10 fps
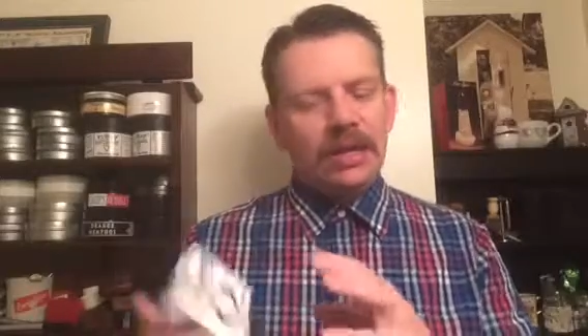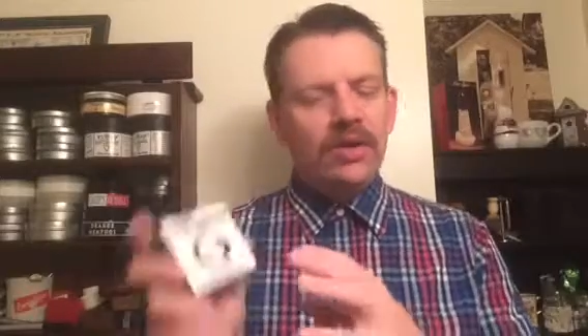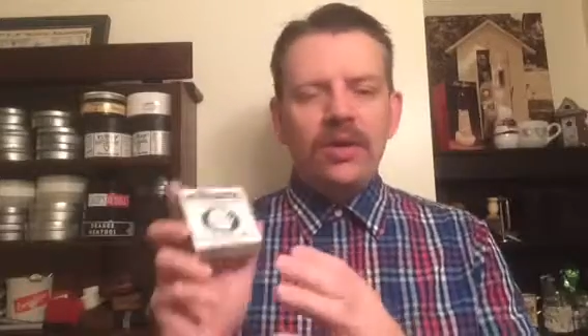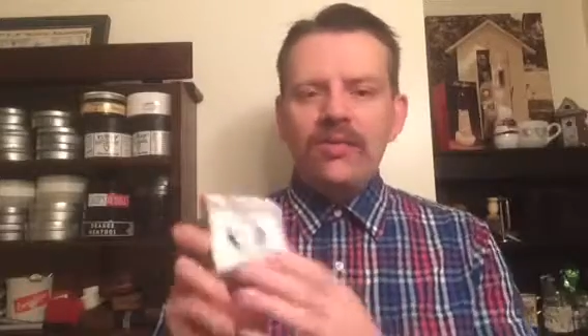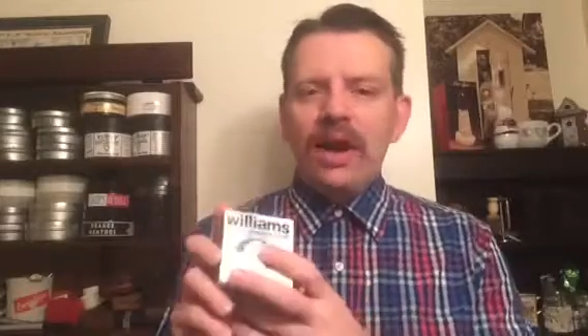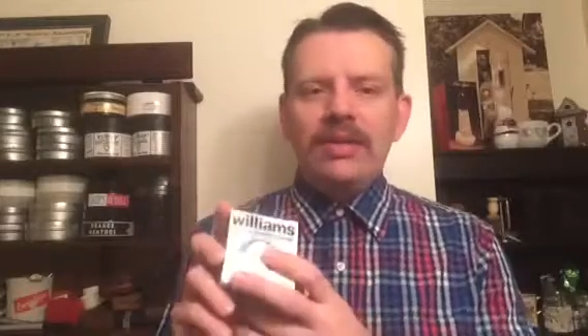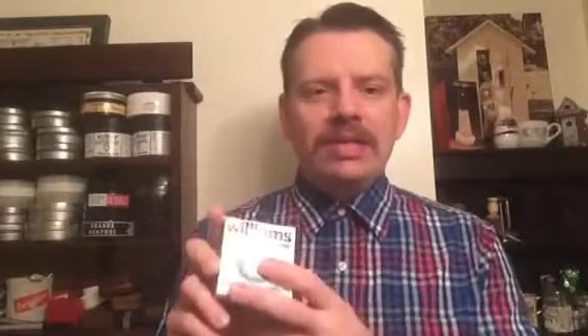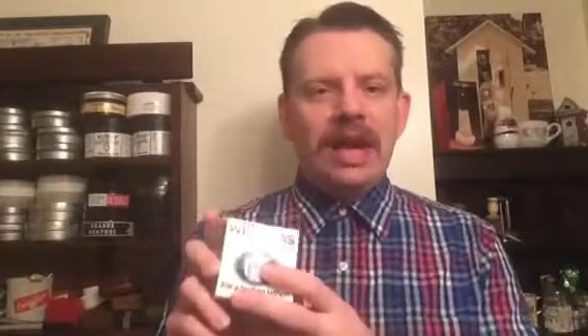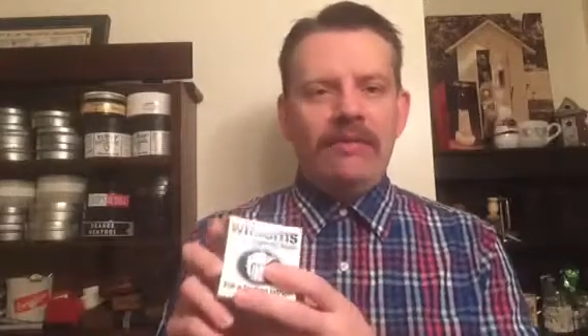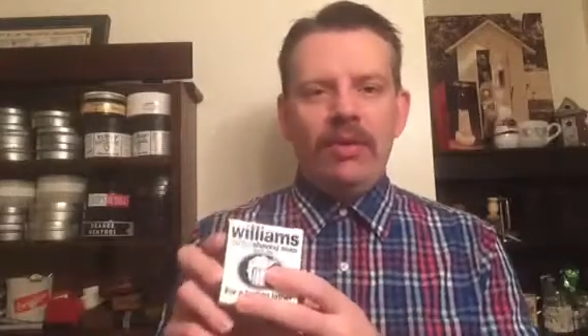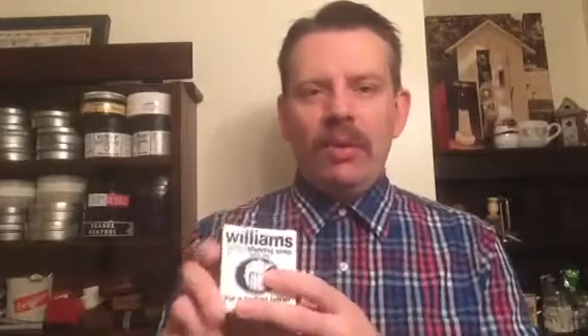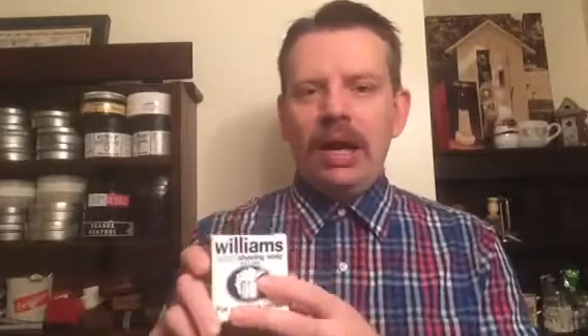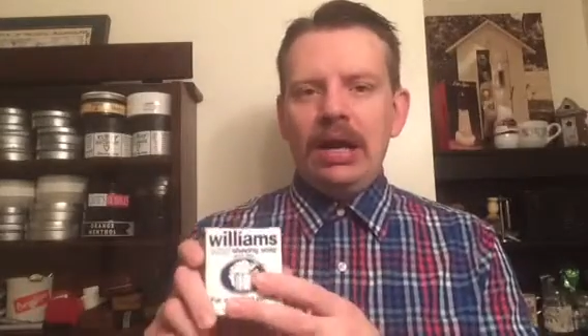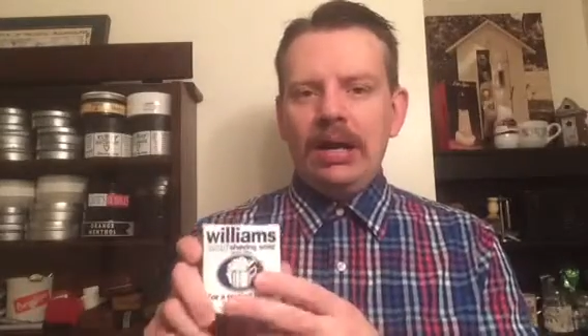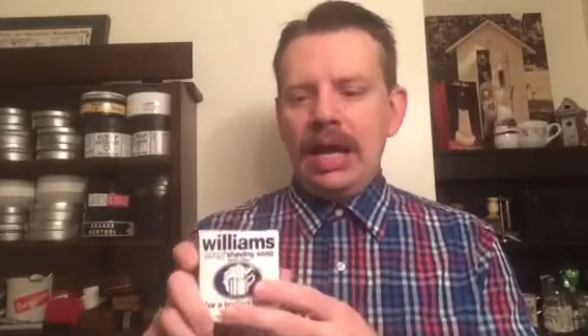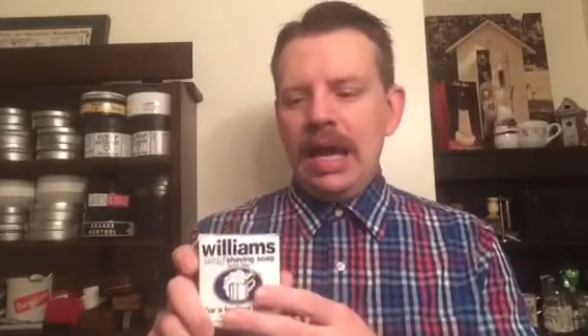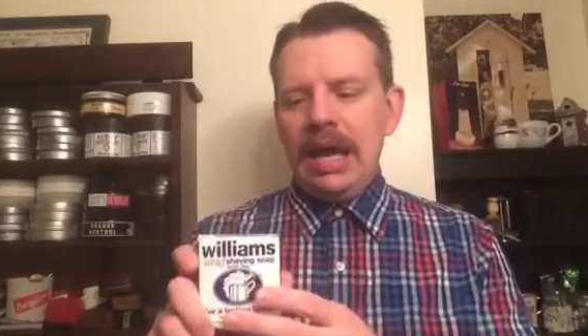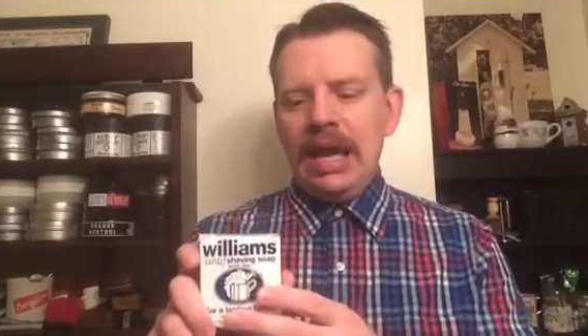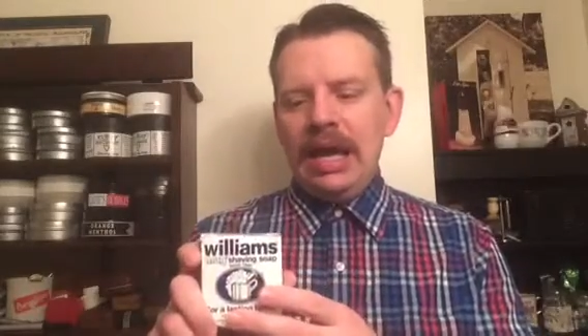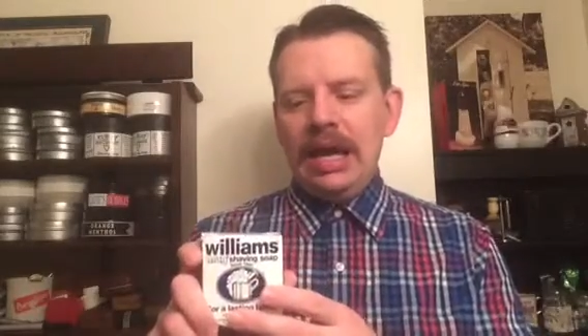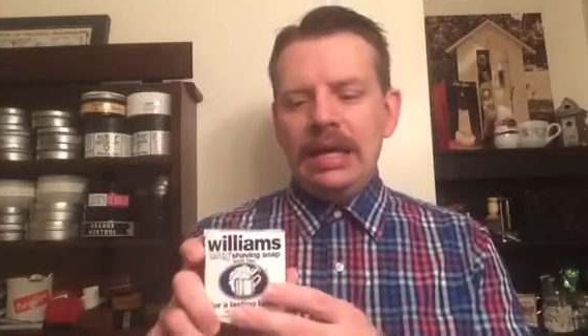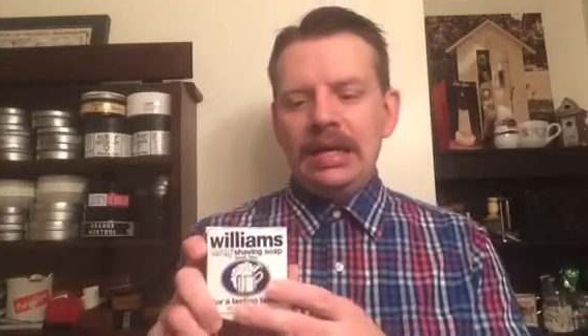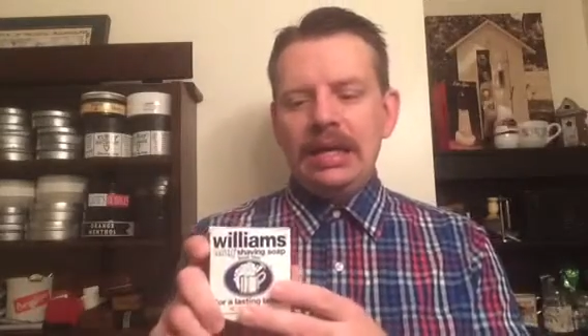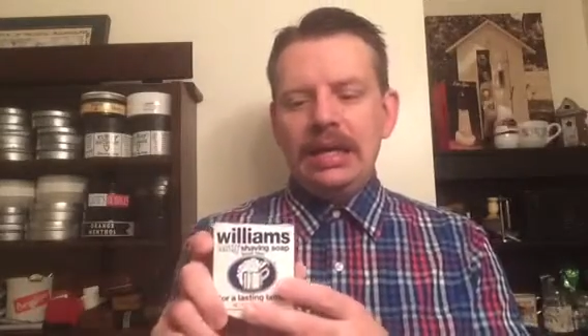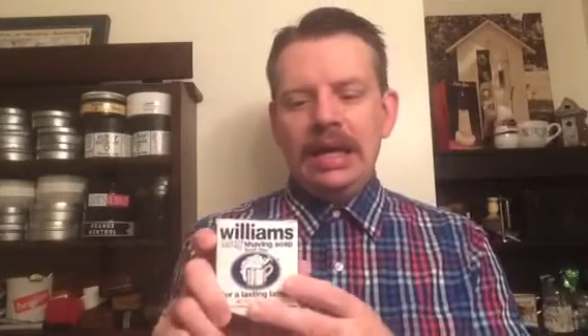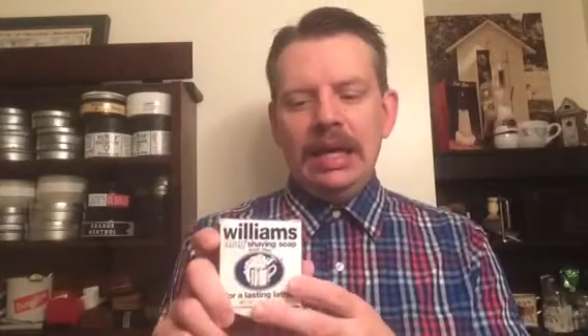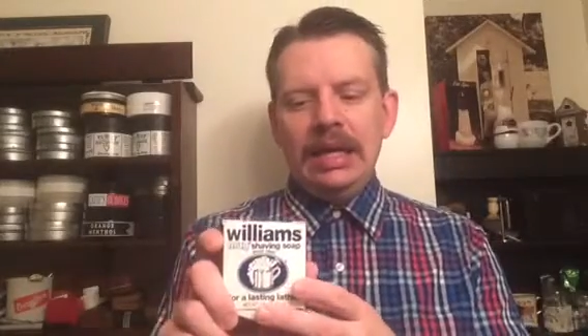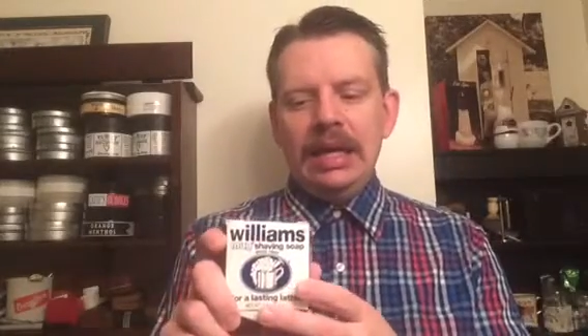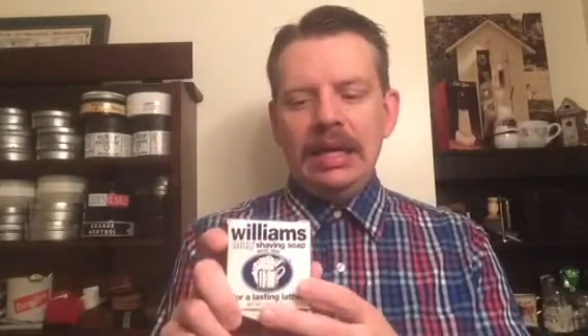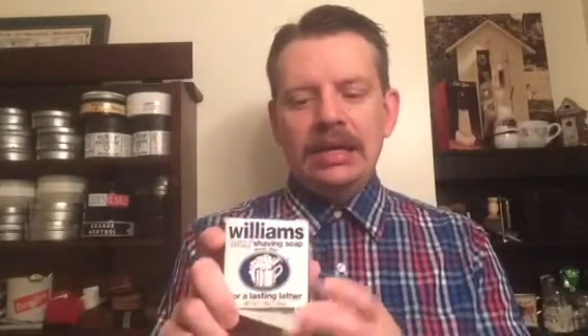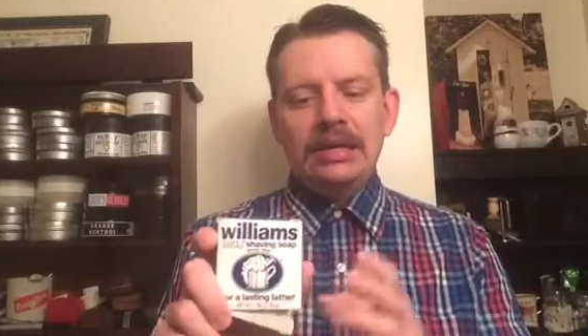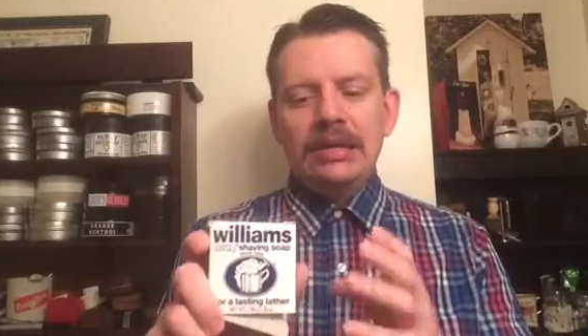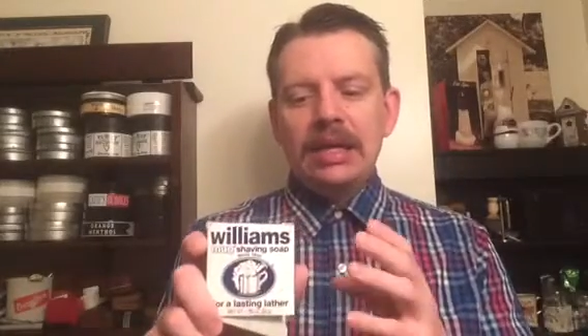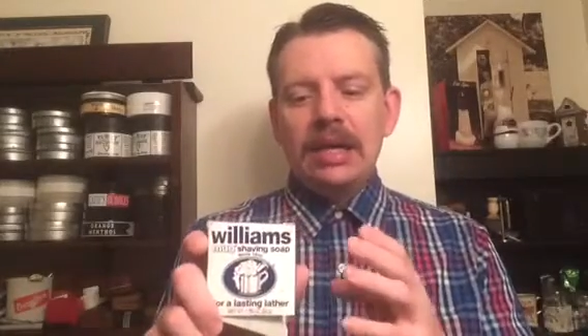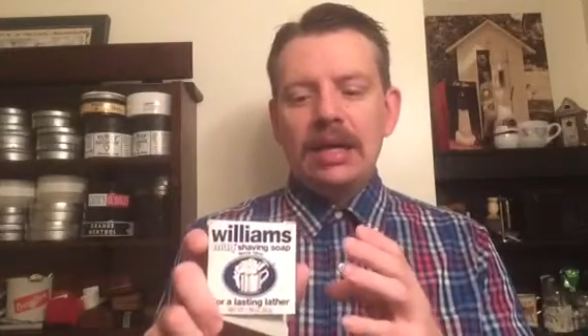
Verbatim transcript: You can find this everywhere, and it is